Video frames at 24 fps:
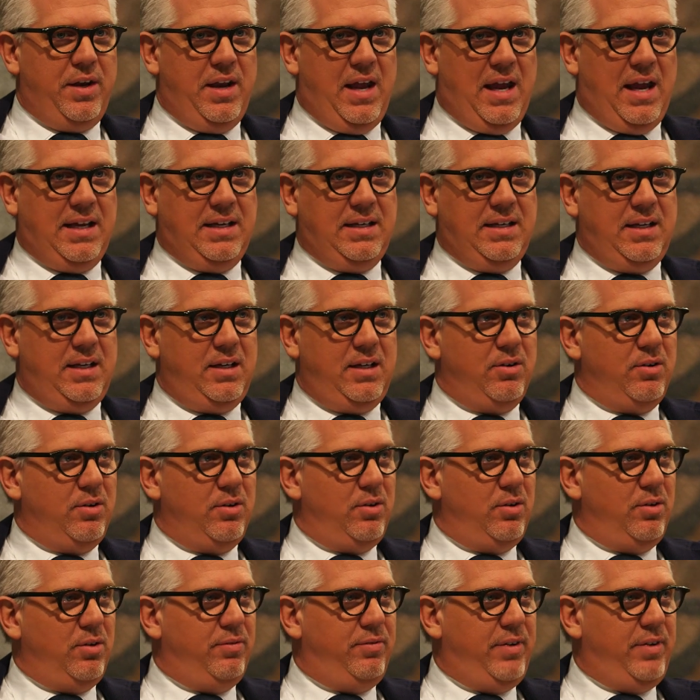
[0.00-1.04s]

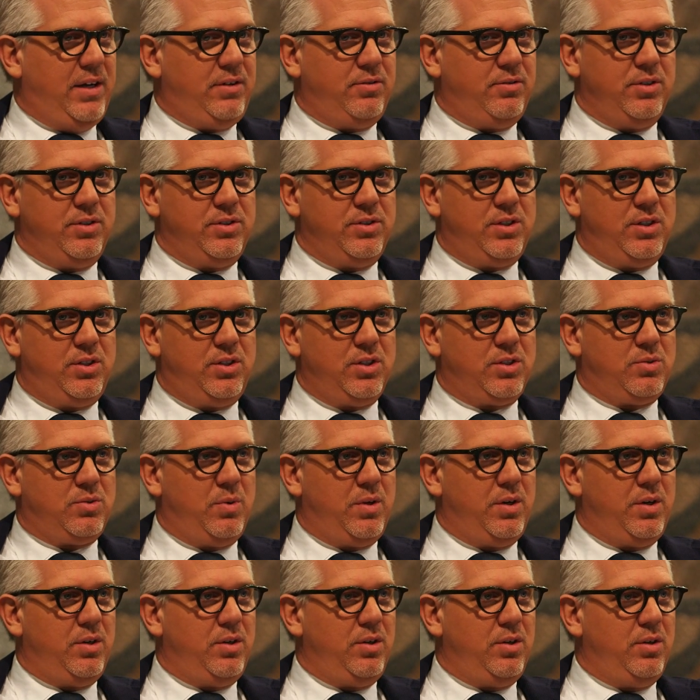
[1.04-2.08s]
90-year-old veterans that just
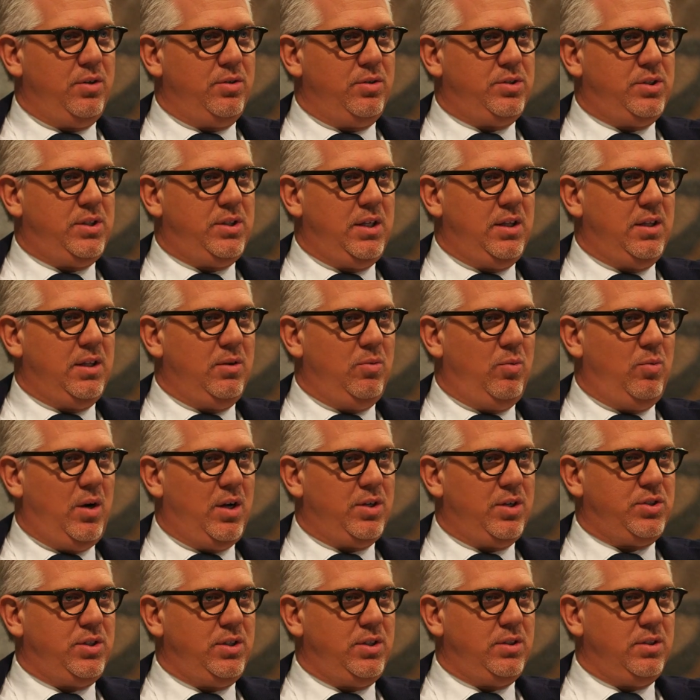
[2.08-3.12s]
wanted to go see the
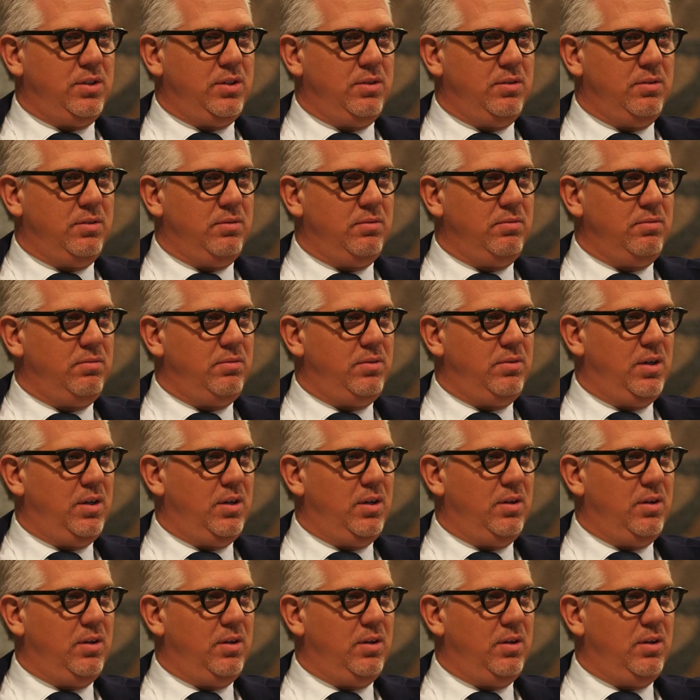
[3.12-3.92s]
Washington, you